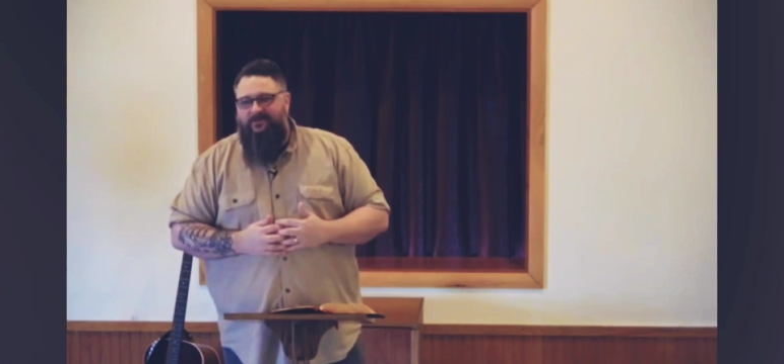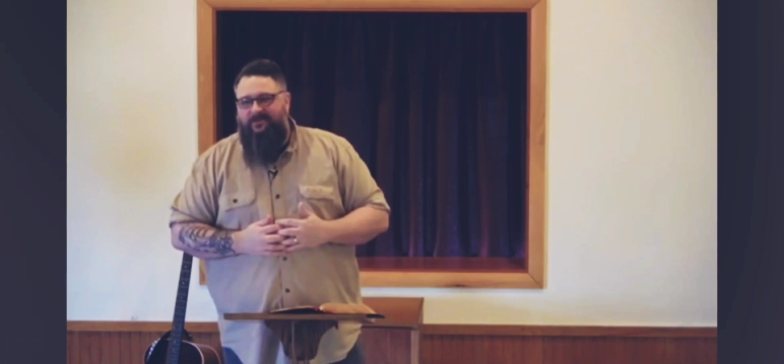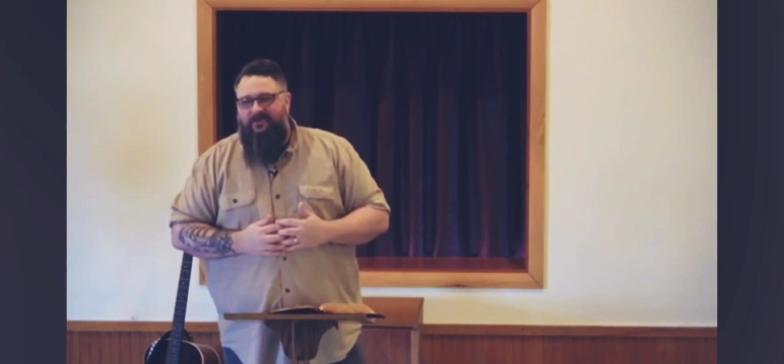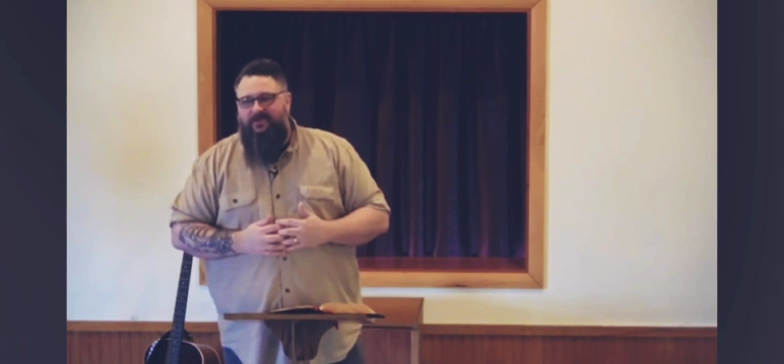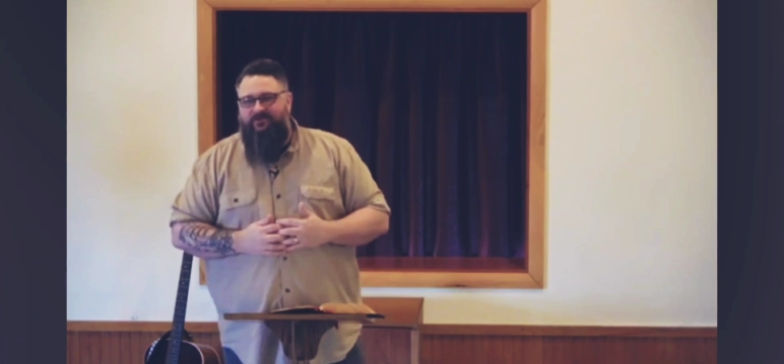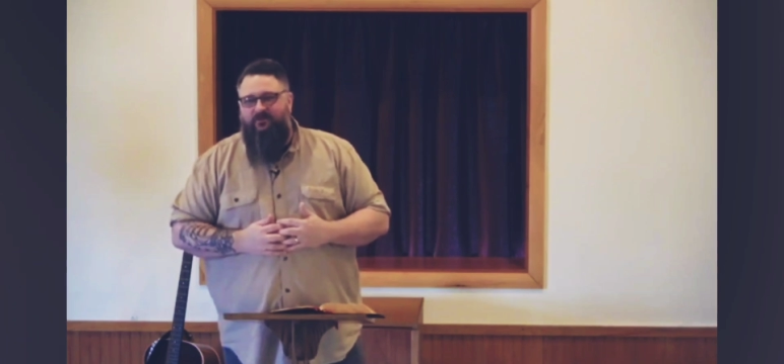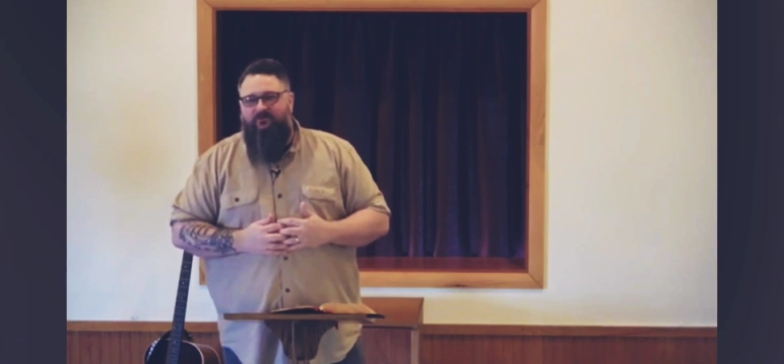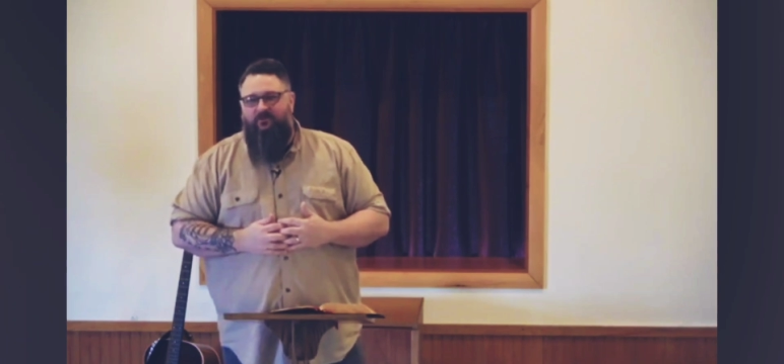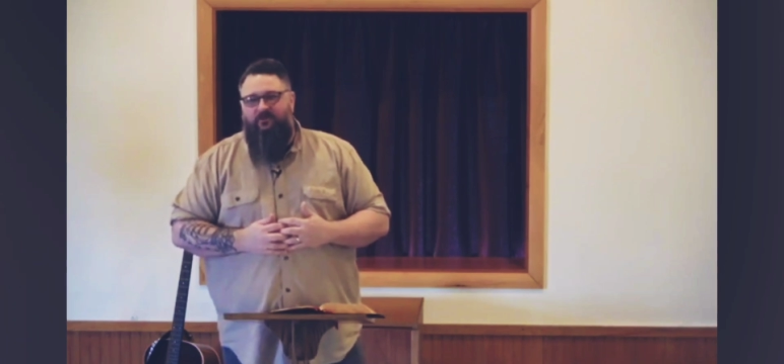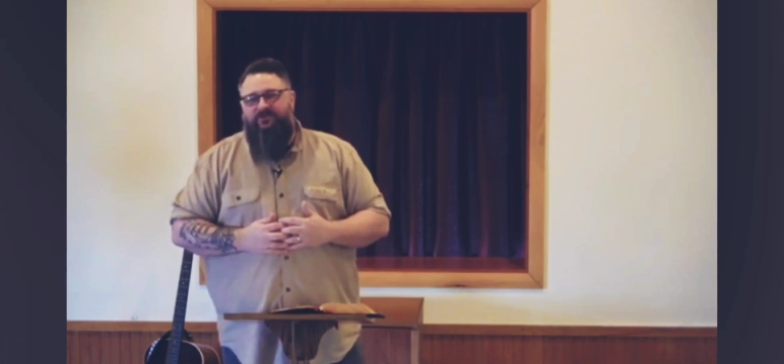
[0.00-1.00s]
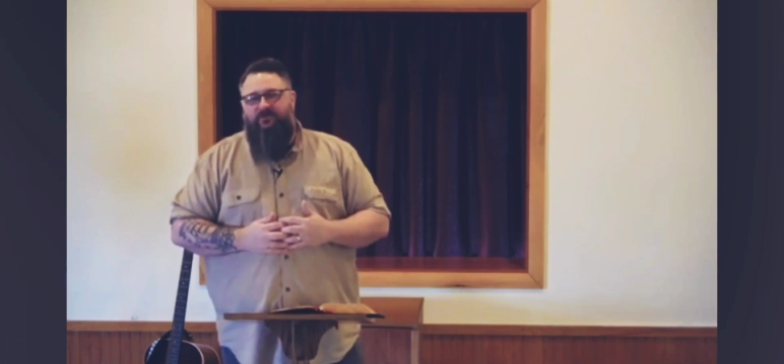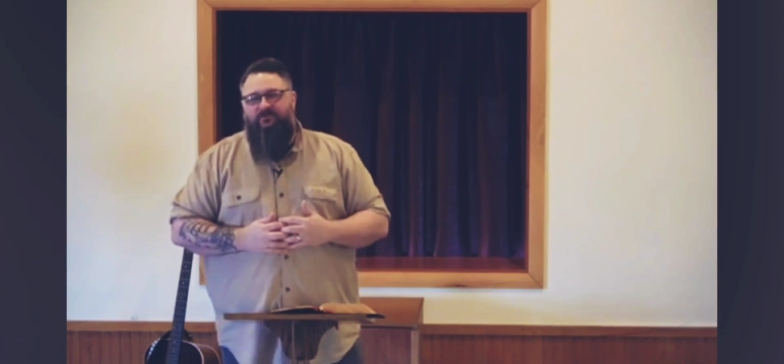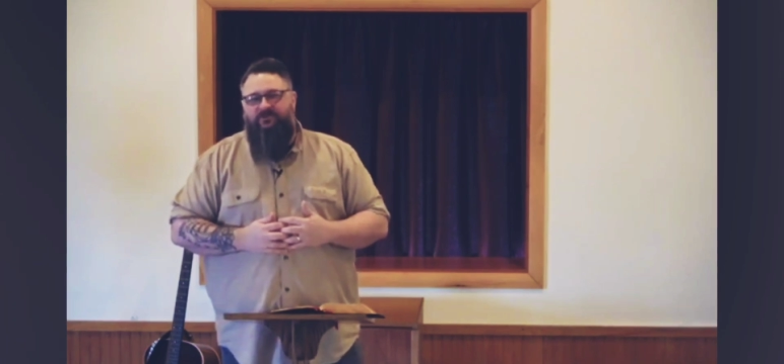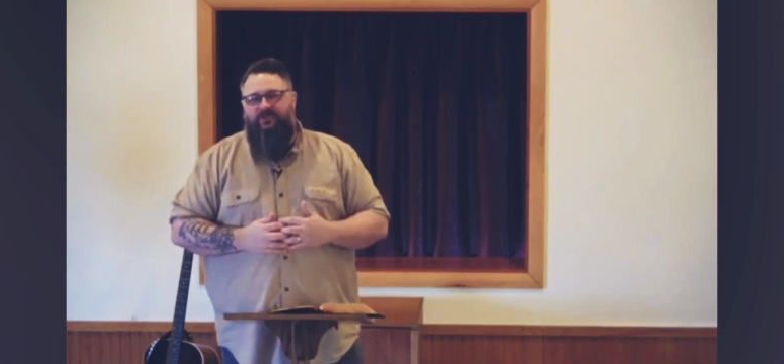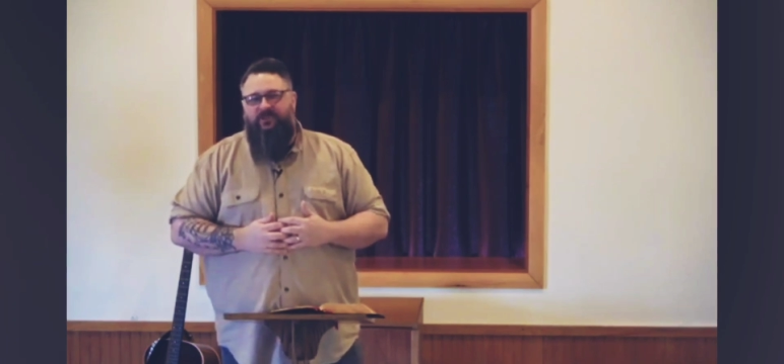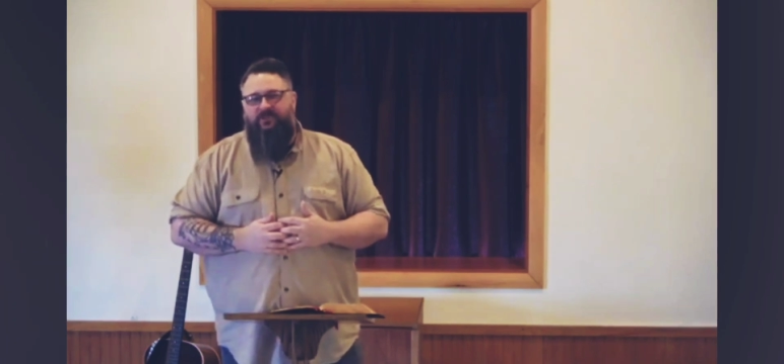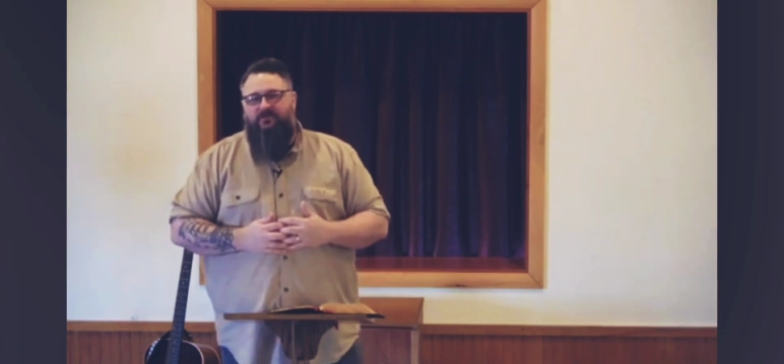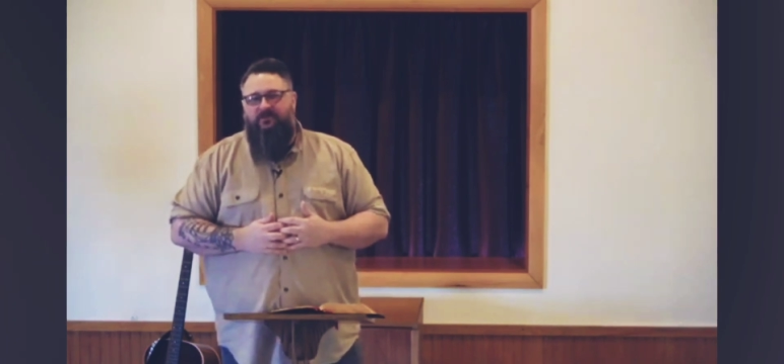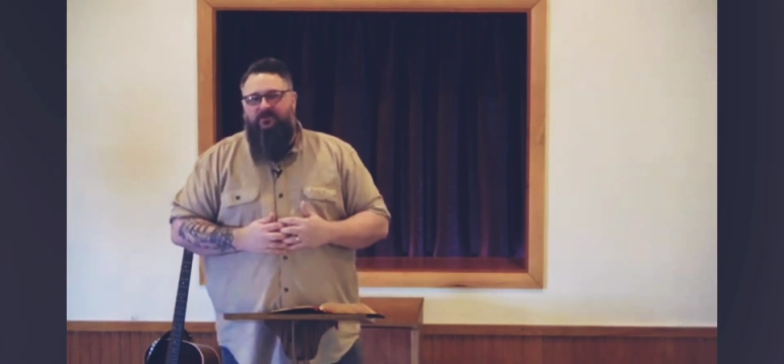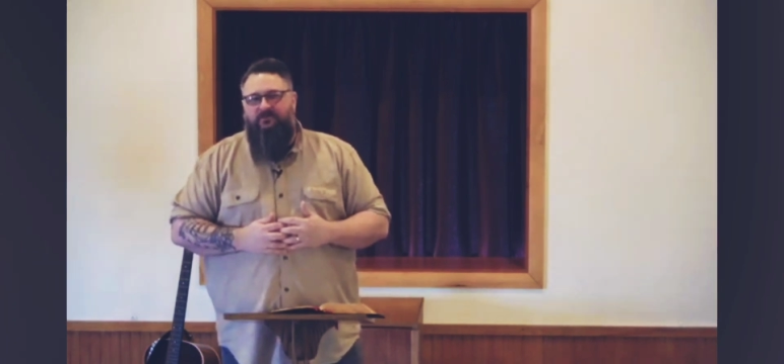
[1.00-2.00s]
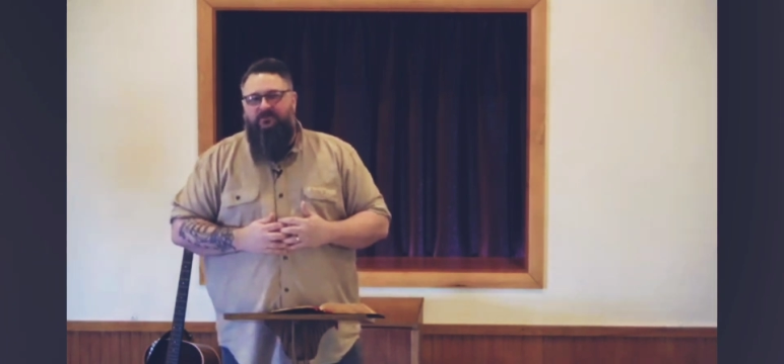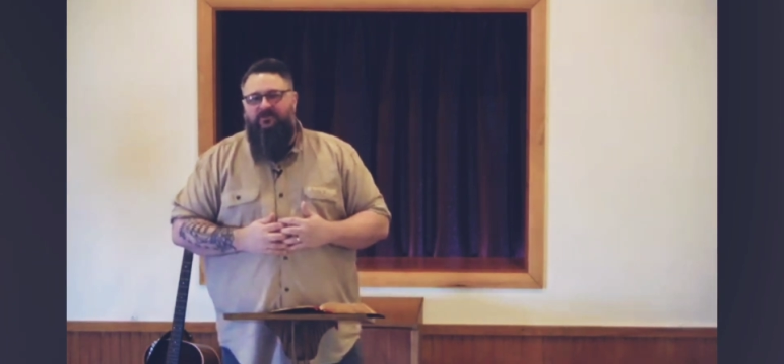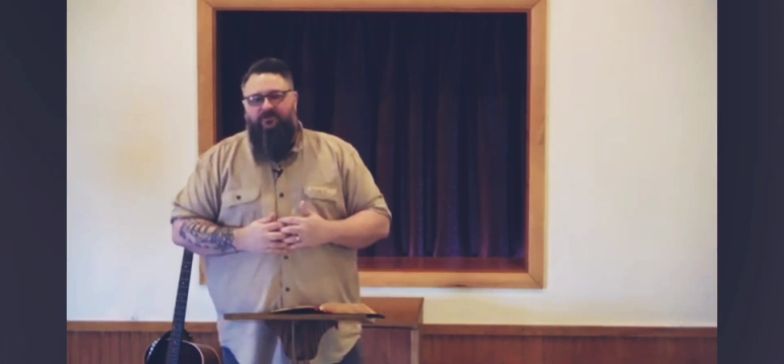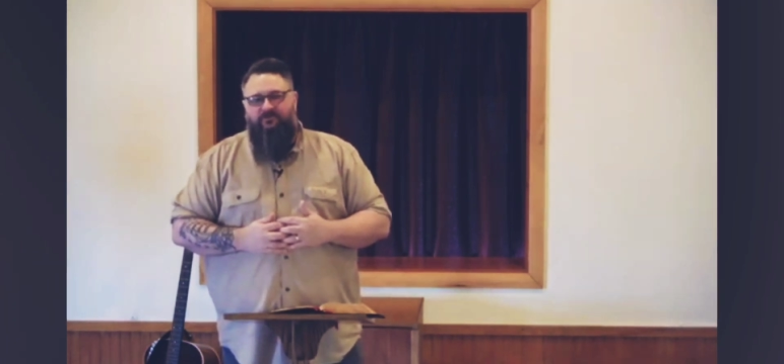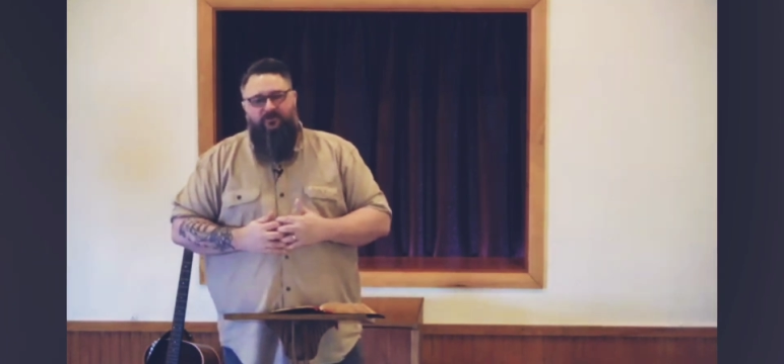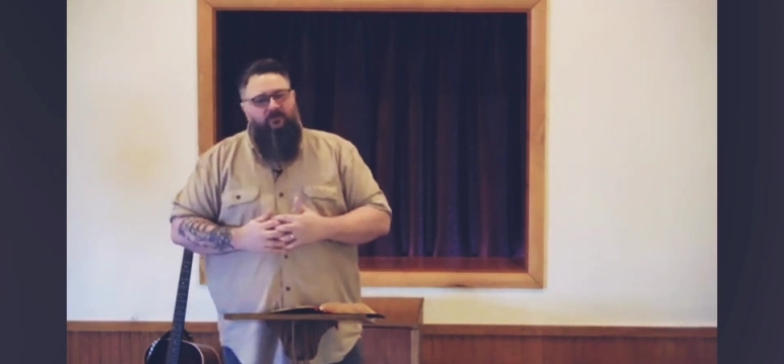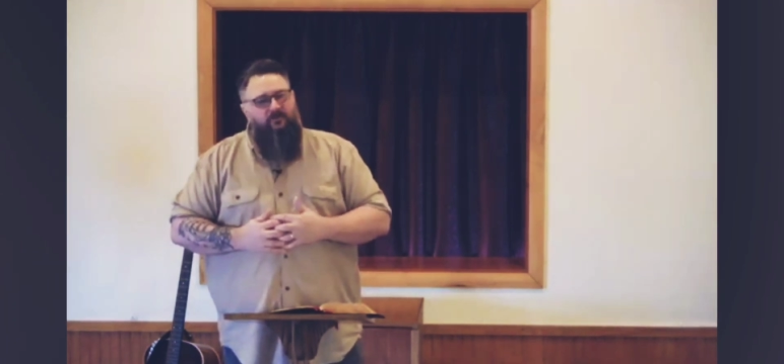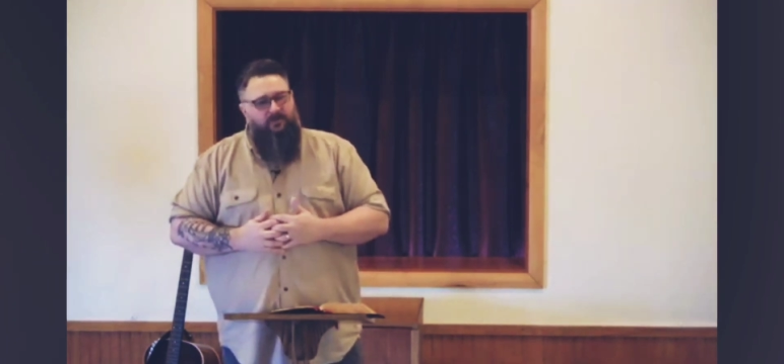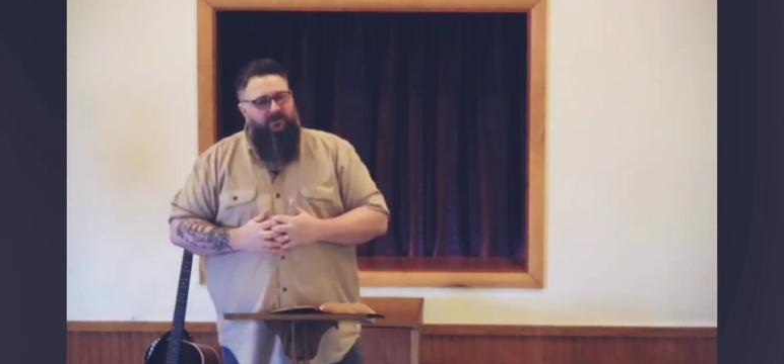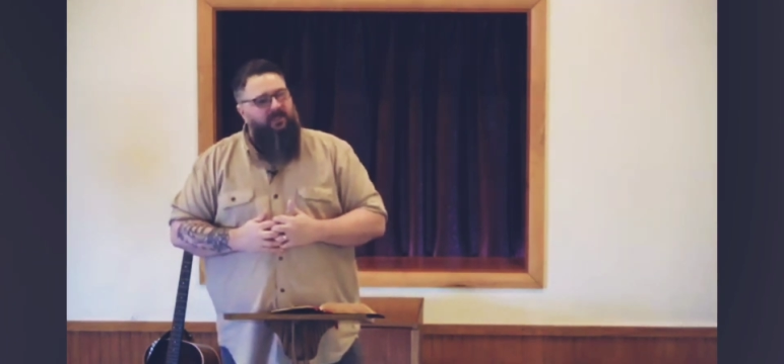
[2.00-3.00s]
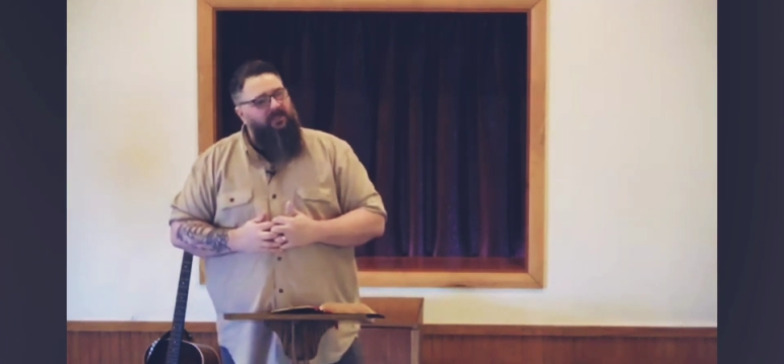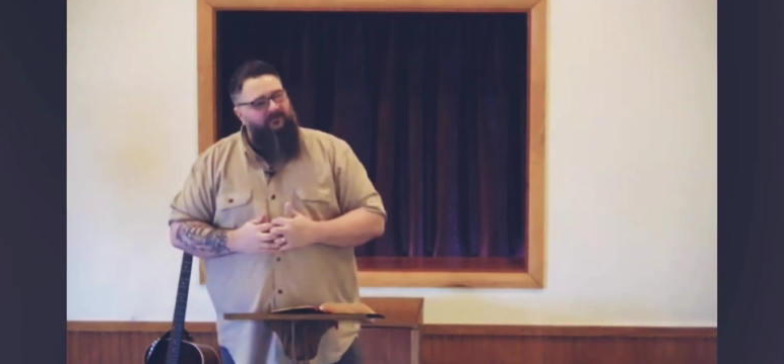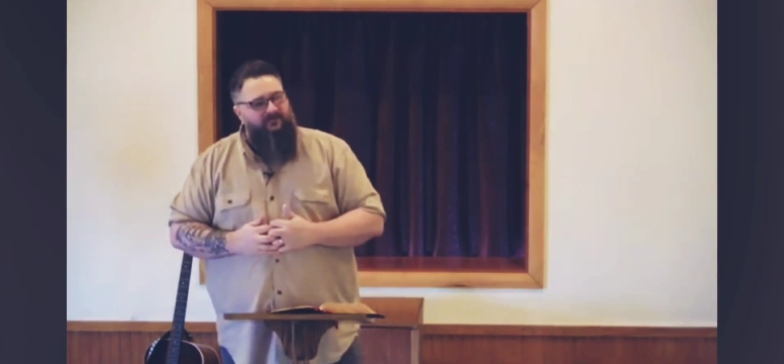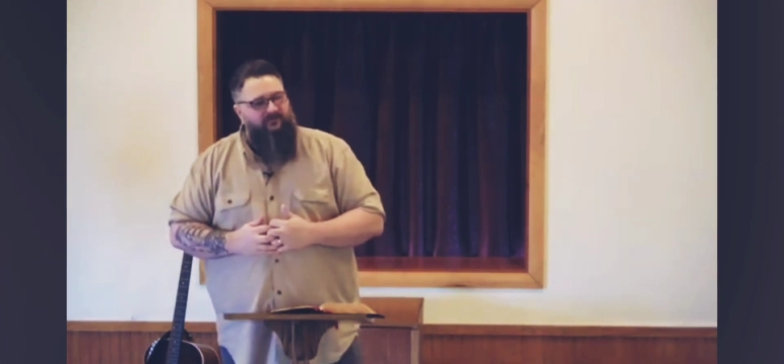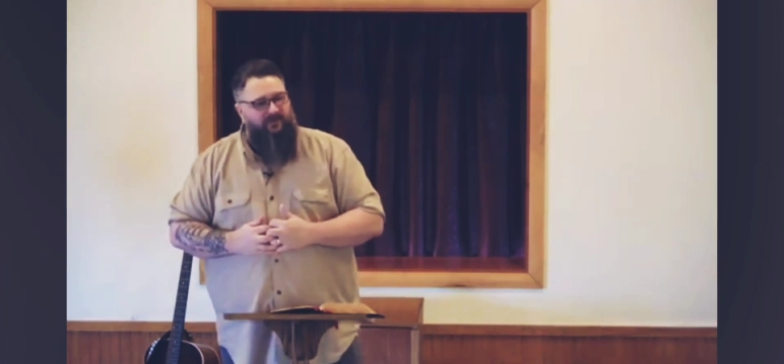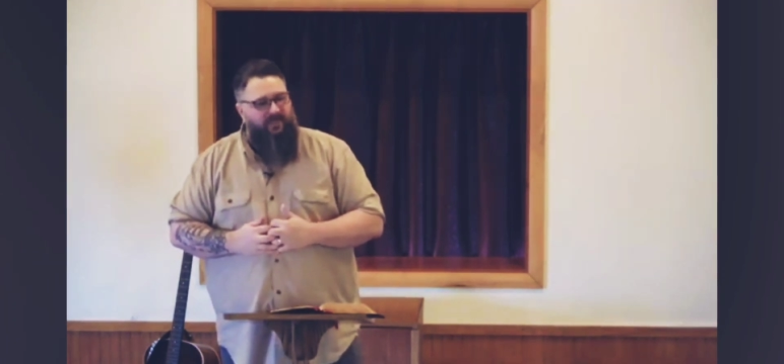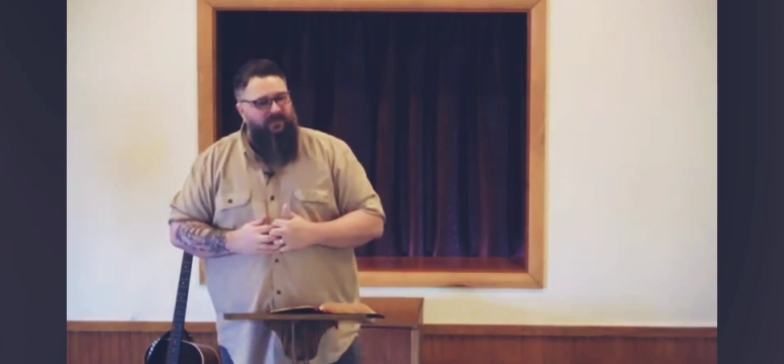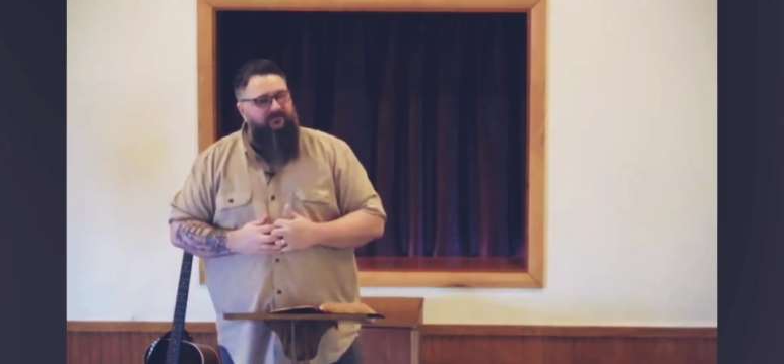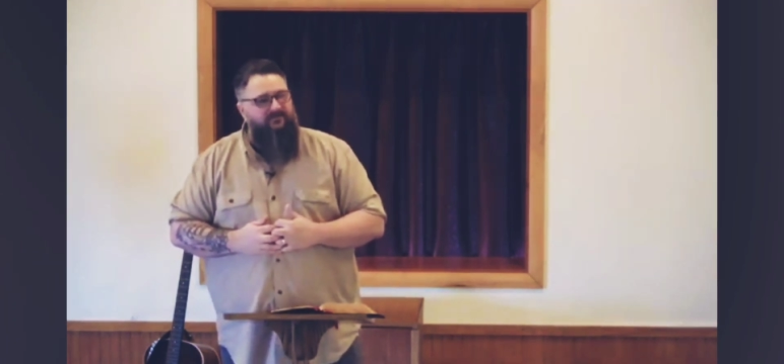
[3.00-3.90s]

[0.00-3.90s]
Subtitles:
And so, of course, I was like, this is from the Lord, and I love you for that.